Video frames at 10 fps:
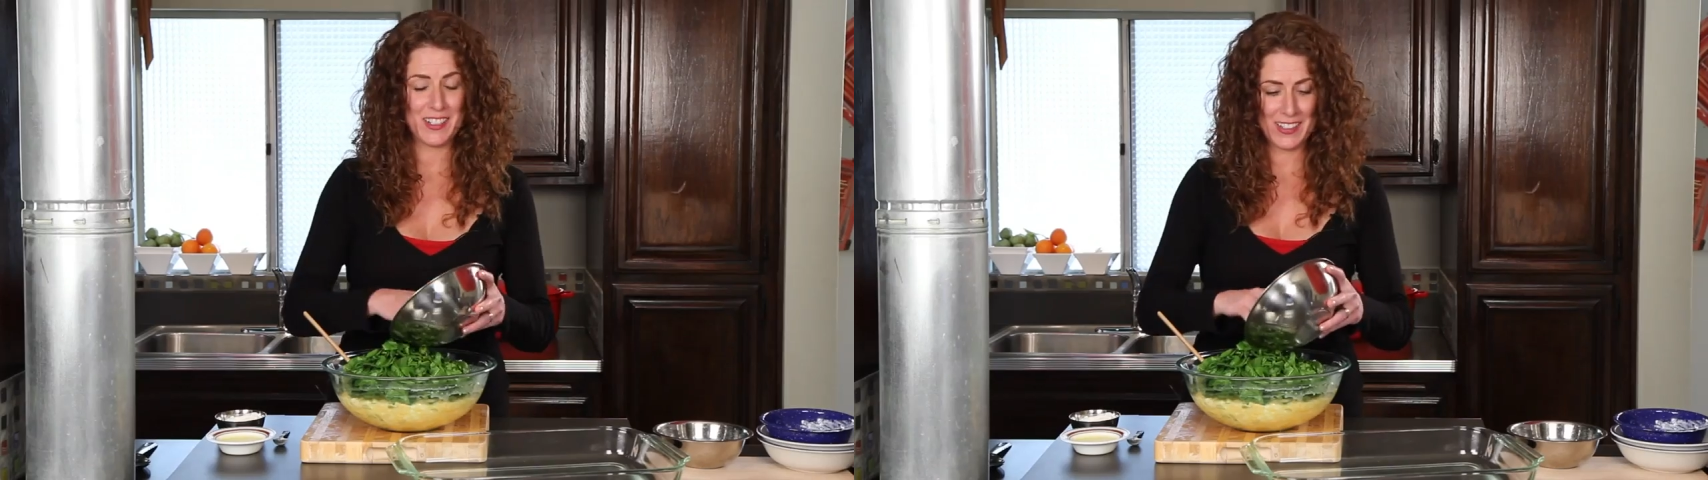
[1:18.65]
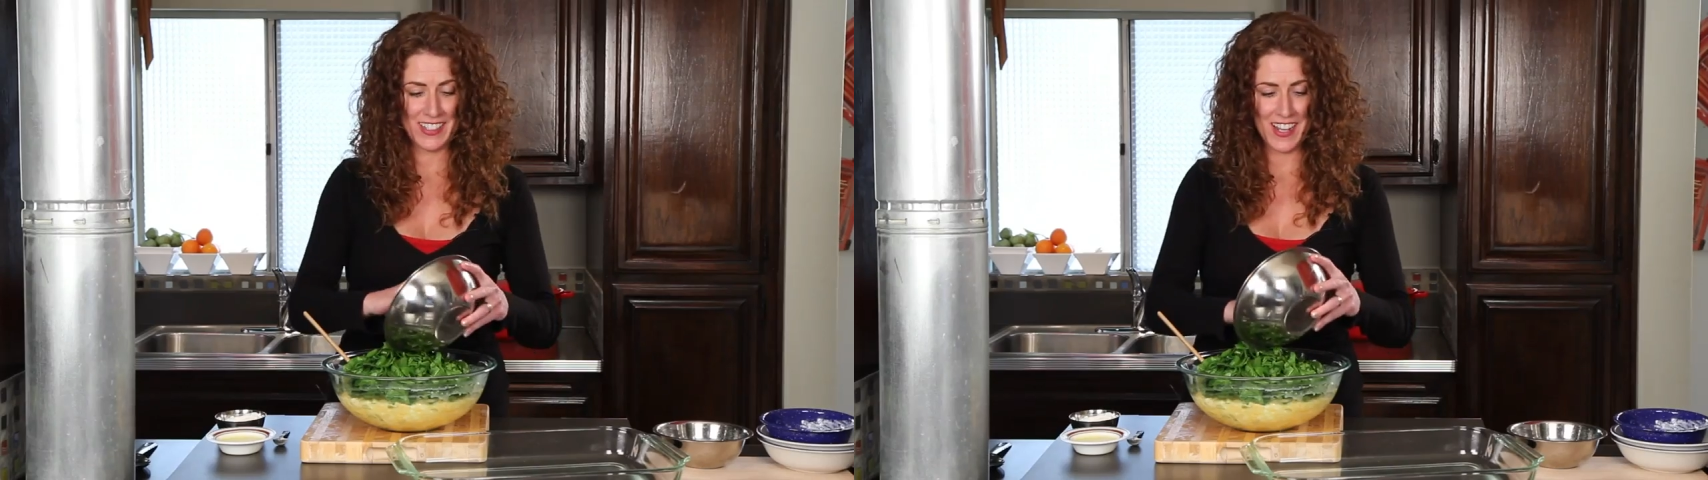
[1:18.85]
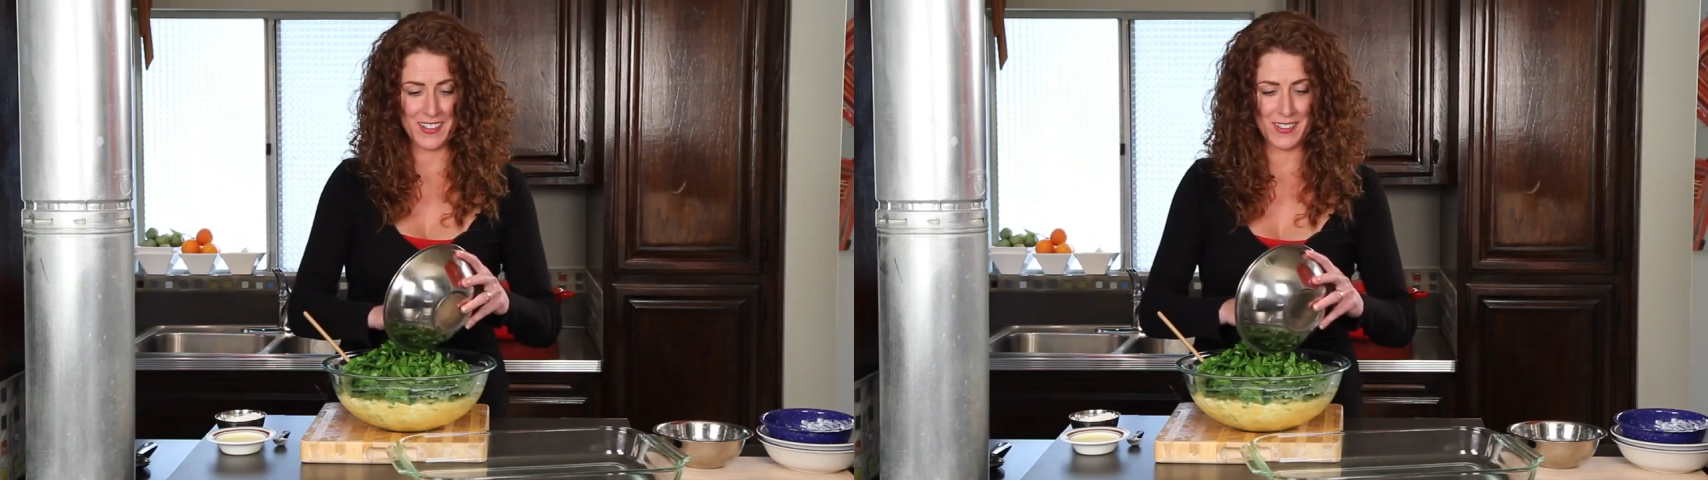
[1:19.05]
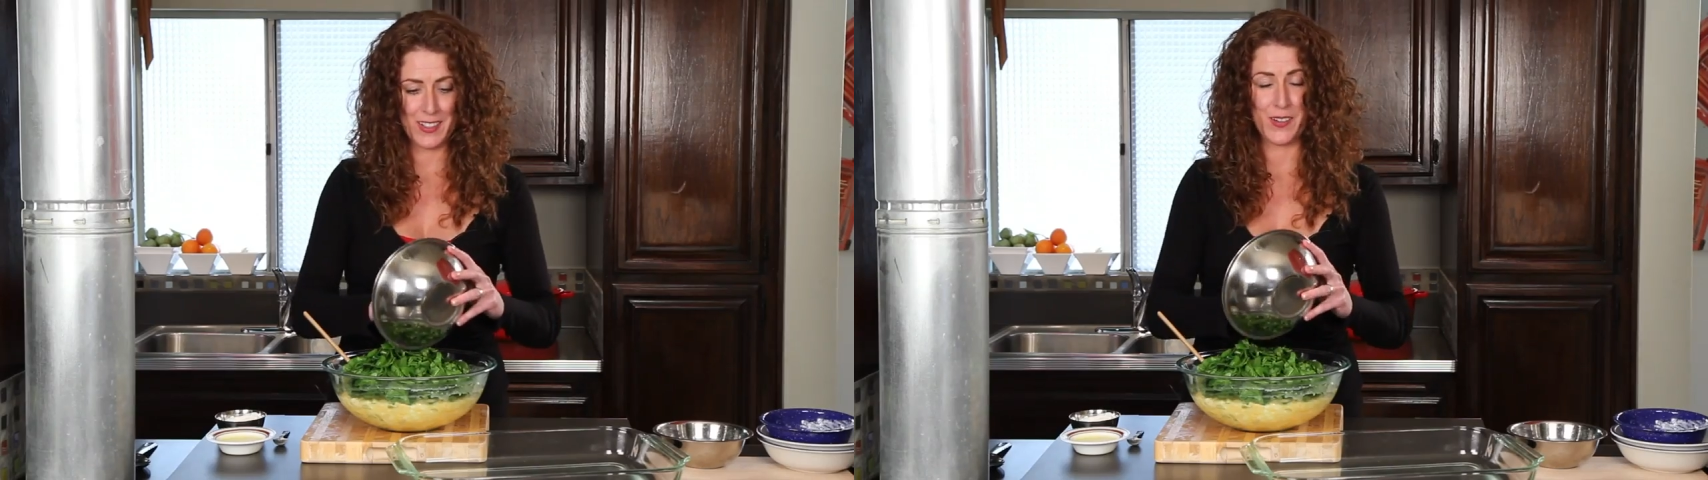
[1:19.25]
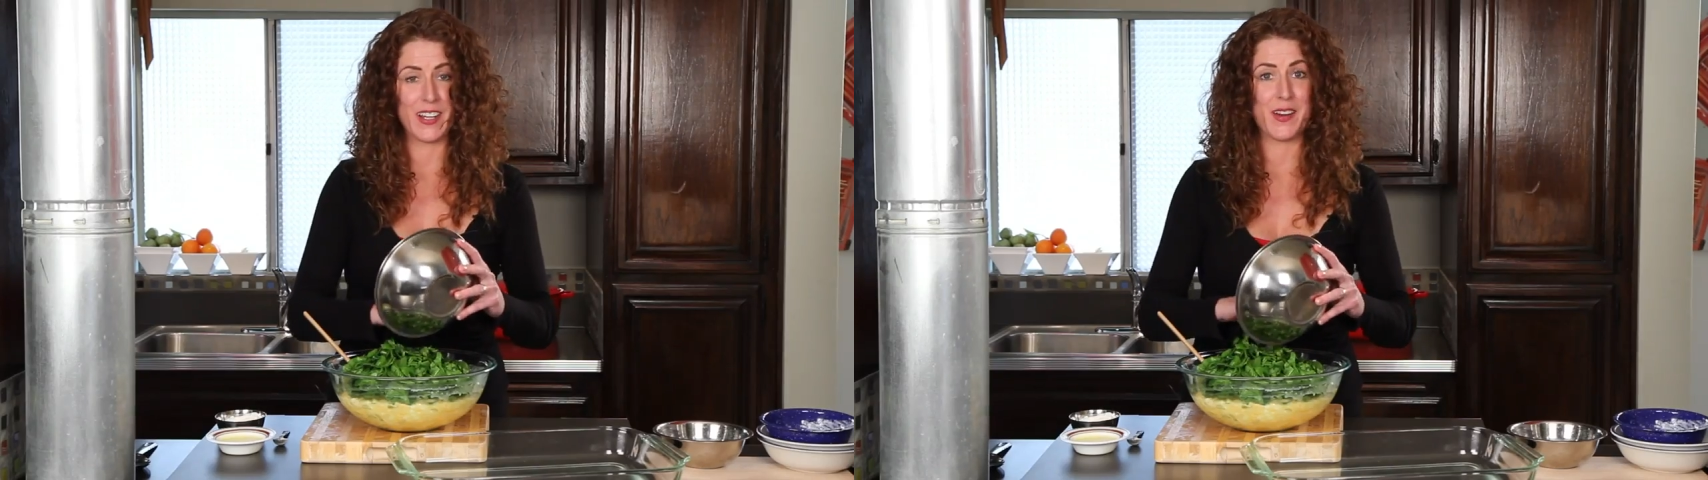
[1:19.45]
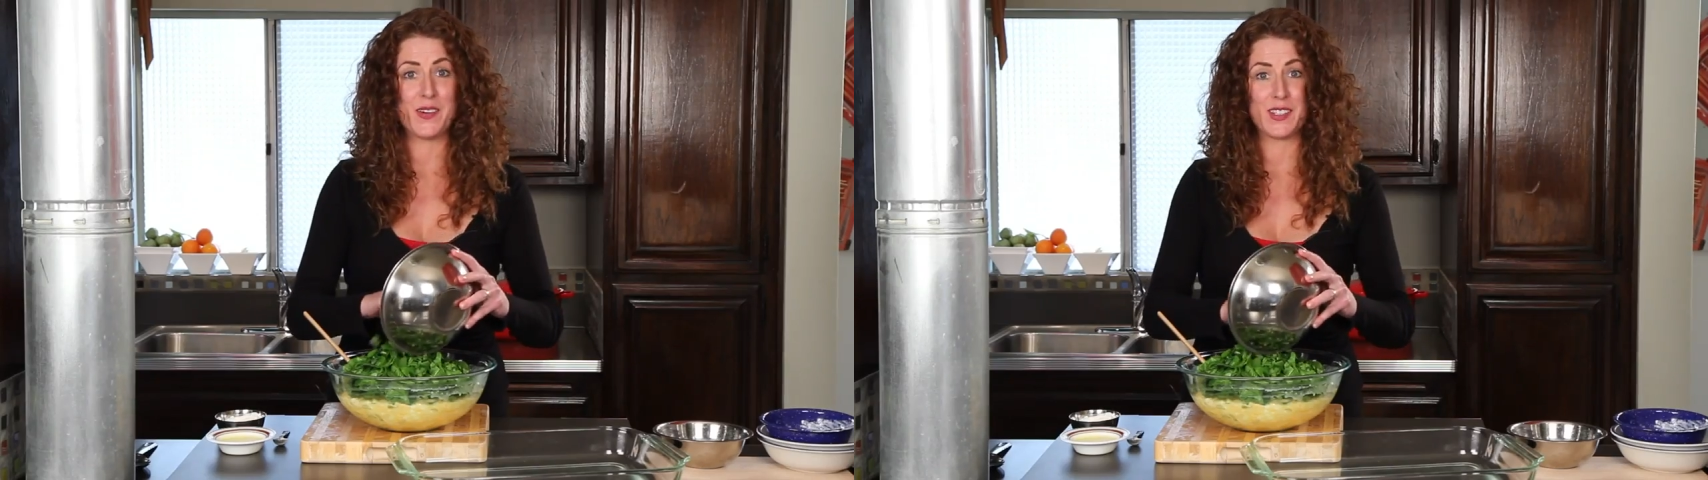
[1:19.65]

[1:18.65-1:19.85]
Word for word: cook down too. I know it